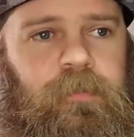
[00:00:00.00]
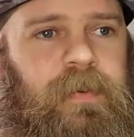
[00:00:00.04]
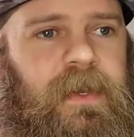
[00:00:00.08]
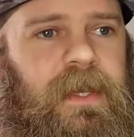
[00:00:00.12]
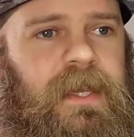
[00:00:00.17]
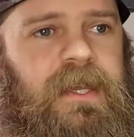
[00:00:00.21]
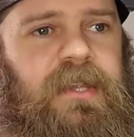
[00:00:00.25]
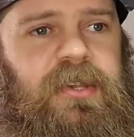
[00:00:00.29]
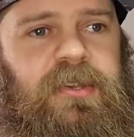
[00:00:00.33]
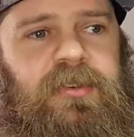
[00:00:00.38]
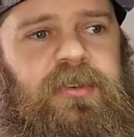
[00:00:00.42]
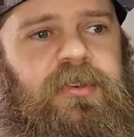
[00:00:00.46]

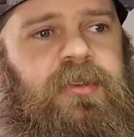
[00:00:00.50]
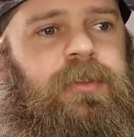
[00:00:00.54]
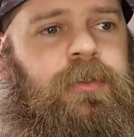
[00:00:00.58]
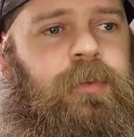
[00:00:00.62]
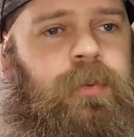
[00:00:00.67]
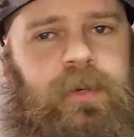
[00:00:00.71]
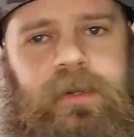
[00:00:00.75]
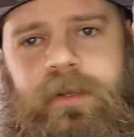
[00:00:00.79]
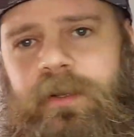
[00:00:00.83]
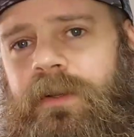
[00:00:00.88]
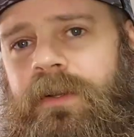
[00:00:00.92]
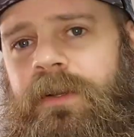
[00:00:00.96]
page,
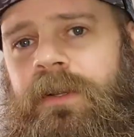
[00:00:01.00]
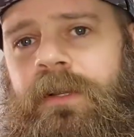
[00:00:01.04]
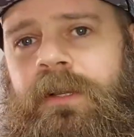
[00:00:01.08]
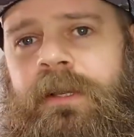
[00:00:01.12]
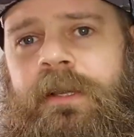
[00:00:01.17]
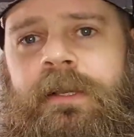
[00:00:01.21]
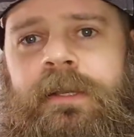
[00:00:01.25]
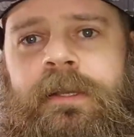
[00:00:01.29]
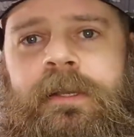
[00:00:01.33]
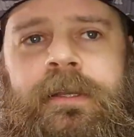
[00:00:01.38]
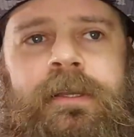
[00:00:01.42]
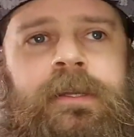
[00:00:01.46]
Twitter,
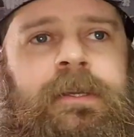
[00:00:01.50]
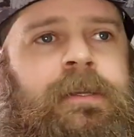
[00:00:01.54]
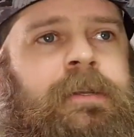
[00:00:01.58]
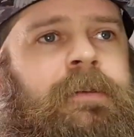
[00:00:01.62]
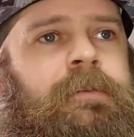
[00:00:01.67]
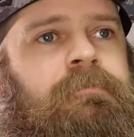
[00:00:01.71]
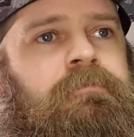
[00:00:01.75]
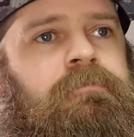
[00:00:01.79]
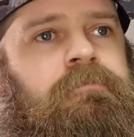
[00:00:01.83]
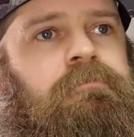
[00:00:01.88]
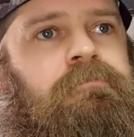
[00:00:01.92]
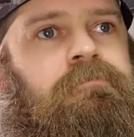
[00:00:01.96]

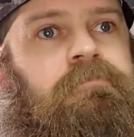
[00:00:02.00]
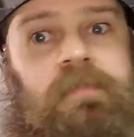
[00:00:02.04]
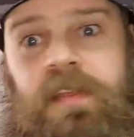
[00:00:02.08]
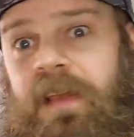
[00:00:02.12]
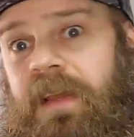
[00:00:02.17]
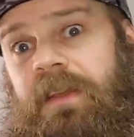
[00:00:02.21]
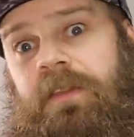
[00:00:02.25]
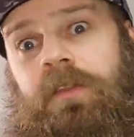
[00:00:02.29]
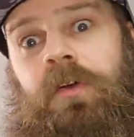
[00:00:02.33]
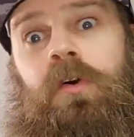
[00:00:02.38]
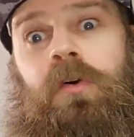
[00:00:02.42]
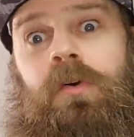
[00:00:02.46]

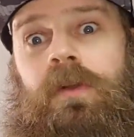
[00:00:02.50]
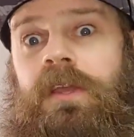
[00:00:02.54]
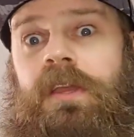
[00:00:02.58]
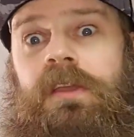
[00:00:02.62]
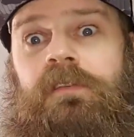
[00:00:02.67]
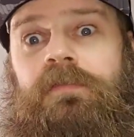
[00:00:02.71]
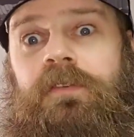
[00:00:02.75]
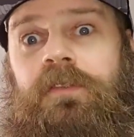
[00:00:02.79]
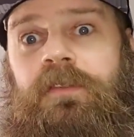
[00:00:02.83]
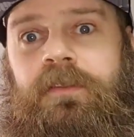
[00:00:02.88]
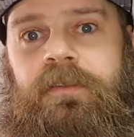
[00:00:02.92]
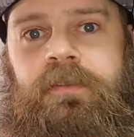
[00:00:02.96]
TikTok
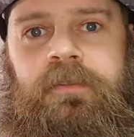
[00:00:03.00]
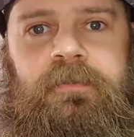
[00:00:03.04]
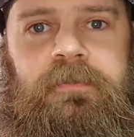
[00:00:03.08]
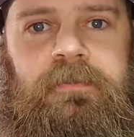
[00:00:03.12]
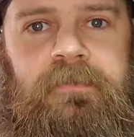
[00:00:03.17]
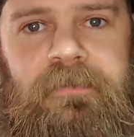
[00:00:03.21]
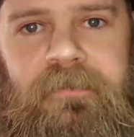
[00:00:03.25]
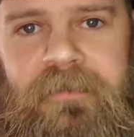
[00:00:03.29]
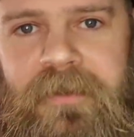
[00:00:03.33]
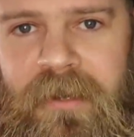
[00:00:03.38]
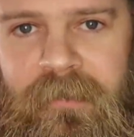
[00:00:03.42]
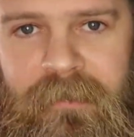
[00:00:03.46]
even,
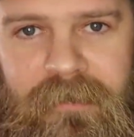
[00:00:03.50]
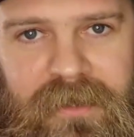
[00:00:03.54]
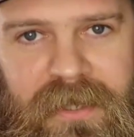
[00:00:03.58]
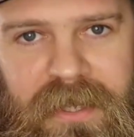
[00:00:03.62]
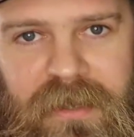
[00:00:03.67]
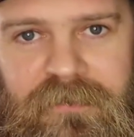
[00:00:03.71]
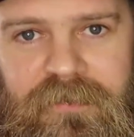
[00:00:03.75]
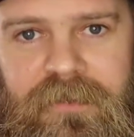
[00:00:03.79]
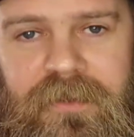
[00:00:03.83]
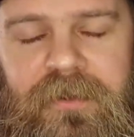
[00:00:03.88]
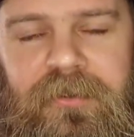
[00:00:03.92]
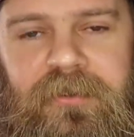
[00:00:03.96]
a couple of
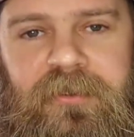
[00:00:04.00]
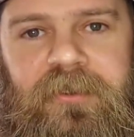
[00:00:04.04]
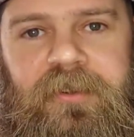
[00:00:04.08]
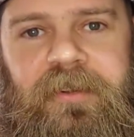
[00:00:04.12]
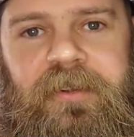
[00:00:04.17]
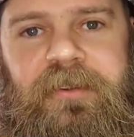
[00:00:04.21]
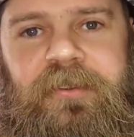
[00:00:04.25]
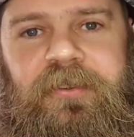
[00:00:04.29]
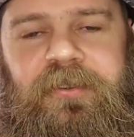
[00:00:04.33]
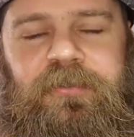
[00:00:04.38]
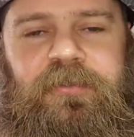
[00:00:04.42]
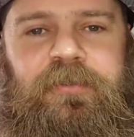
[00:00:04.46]
daft videos in
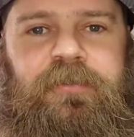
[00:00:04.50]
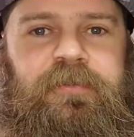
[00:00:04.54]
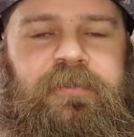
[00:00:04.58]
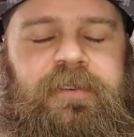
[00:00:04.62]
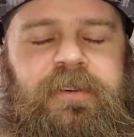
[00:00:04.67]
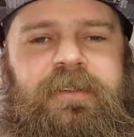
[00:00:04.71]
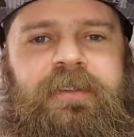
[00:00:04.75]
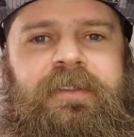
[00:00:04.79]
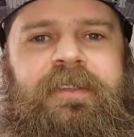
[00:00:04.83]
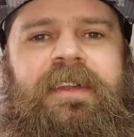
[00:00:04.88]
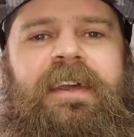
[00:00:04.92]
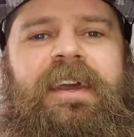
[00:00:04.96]
there just for
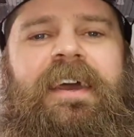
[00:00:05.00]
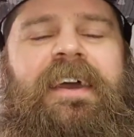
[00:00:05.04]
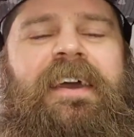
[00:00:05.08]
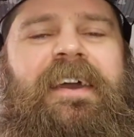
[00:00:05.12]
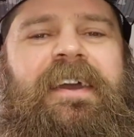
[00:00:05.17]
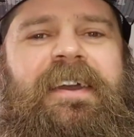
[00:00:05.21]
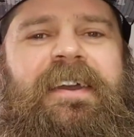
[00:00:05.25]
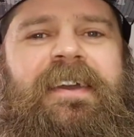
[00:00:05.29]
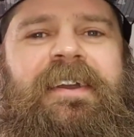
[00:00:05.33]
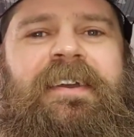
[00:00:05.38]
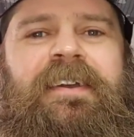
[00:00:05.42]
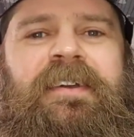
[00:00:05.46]
fun.
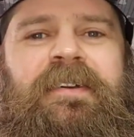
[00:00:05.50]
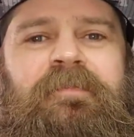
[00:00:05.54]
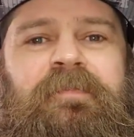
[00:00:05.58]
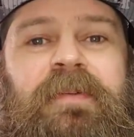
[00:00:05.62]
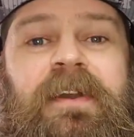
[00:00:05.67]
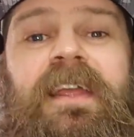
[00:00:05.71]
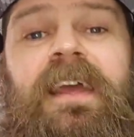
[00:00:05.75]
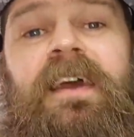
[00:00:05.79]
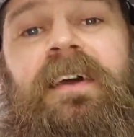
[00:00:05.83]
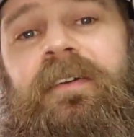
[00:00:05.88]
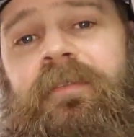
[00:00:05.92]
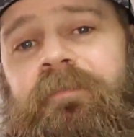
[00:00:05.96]
But
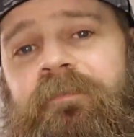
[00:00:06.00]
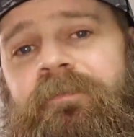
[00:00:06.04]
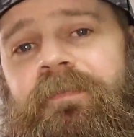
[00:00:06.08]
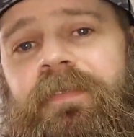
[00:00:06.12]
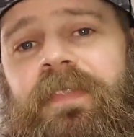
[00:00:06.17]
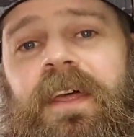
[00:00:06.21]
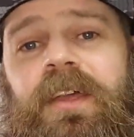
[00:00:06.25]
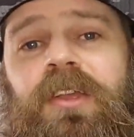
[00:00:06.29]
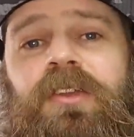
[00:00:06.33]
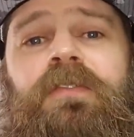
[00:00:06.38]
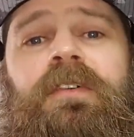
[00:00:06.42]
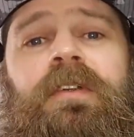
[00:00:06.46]
yeah,
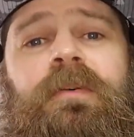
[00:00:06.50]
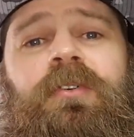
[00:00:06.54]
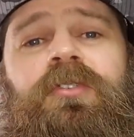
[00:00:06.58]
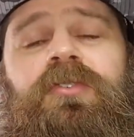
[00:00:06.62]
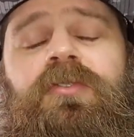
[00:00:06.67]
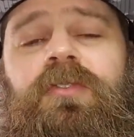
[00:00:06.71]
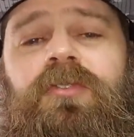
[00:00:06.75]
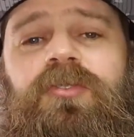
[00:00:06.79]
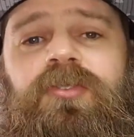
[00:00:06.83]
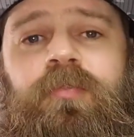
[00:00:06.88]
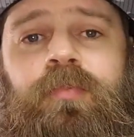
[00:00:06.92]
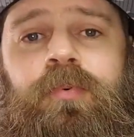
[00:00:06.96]
thank you very much
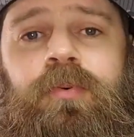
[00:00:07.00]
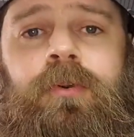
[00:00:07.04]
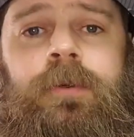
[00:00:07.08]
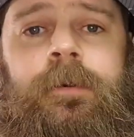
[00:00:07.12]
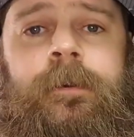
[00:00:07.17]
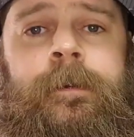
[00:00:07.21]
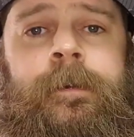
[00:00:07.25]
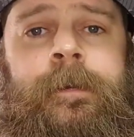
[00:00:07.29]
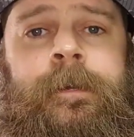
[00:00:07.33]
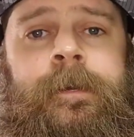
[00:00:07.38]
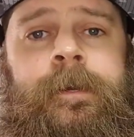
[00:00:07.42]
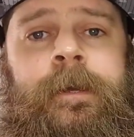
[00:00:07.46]
for your support.
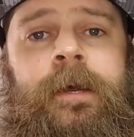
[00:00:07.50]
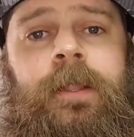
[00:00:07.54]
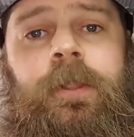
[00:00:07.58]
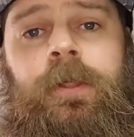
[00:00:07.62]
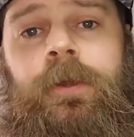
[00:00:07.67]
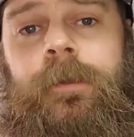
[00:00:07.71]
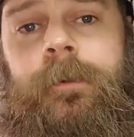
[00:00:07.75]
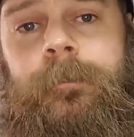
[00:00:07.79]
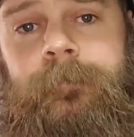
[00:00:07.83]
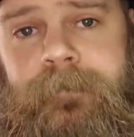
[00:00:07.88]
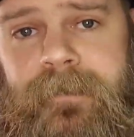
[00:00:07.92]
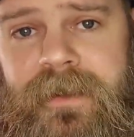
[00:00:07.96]

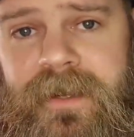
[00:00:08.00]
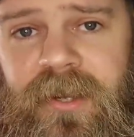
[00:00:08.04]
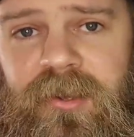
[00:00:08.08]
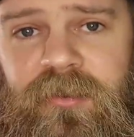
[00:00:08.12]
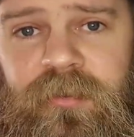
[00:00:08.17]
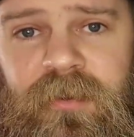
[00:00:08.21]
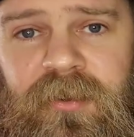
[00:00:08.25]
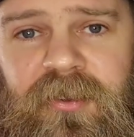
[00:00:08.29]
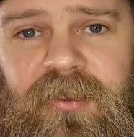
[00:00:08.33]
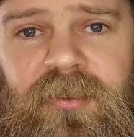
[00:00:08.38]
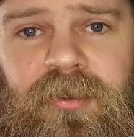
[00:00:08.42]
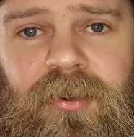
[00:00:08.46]
Look,
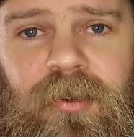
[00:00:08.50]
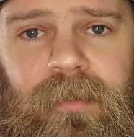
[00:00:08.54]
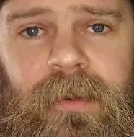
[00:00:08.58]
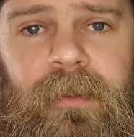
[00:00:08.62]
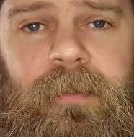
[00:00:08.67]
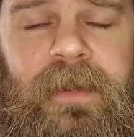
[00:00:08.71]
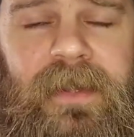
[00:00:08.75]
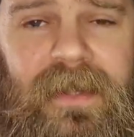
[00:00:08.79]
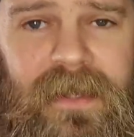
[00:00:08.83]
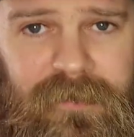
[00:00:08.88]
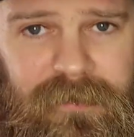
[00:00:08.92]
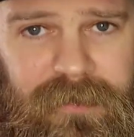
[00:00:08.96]
Christmas is going to be
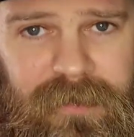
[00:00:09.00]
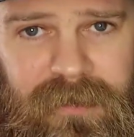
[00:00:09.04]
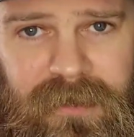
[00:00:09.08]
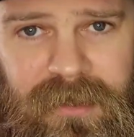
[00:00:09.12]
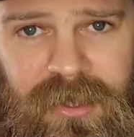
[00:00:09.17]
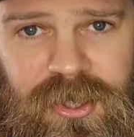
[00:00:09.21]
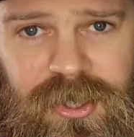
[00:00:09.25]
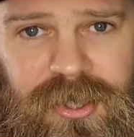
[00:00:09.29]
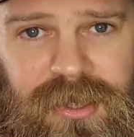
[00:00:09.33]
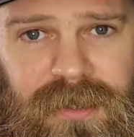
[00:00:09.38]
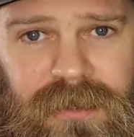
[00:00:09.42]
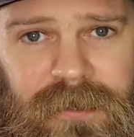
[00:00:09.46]
a bit different
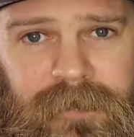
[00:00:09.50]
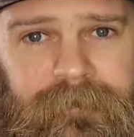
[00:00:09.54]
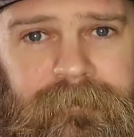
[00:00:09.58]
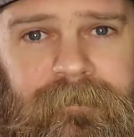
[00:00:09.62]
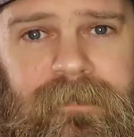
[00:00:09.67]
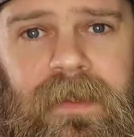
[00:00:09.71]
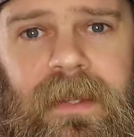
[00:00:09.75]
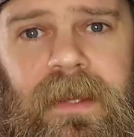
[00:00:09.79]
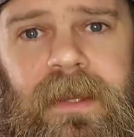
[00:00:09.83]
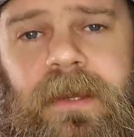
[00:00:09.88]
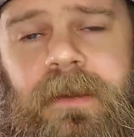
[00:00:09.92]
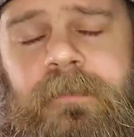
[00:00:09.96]
this year,
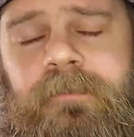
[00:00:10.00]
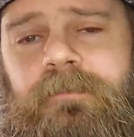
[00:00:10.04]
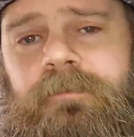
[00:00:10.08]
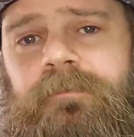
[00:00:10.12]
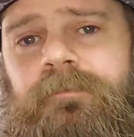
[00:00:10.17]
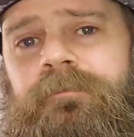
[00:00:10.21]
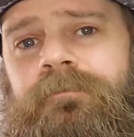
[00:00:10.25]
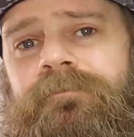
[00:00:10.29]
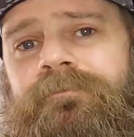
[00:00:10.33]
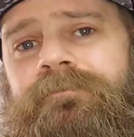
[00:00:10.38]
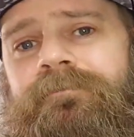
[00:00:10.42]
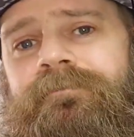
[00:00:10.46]

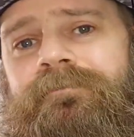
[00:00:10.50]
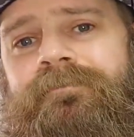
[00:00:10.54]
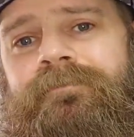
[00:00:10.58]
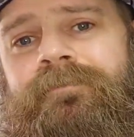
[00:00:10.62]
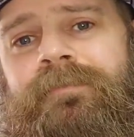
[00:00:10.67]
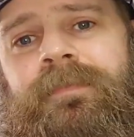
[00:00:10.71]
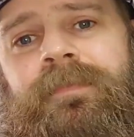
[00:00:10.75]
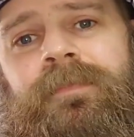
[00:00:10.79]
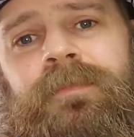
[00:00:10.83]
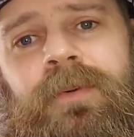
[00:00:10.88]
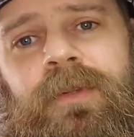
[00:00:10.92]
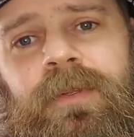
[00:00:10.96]

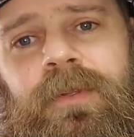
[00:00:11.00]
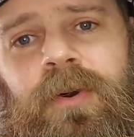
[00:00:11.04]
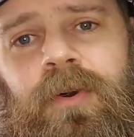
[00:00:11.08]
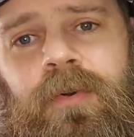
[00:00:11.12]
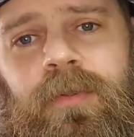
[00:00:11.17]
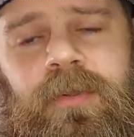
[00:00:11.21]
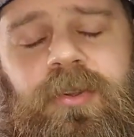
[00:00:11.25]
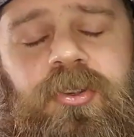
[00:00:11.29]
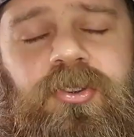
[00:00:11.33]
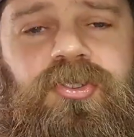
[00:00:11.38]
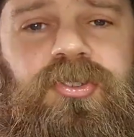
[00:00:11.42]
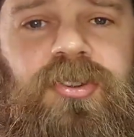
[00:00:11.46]
with all
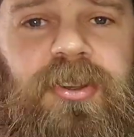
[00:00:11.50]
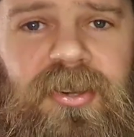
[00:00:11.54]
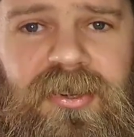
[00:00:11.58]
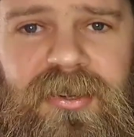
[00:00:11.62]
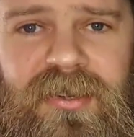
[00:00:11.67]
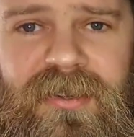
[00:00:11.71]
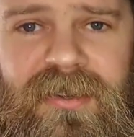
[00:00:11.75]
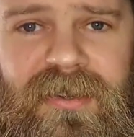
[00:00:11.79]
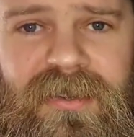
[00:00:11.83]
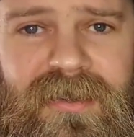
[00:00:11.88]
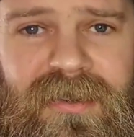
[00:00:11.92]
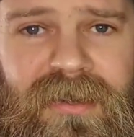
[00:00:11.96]
the
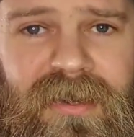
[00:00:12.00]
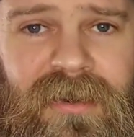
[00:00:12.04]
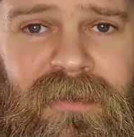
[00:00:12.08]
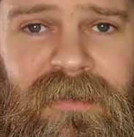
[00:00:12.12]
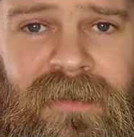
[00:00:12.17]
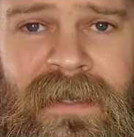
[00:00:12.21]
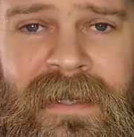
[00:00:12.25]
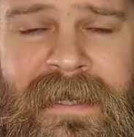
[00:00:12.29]
restrictions and stuff.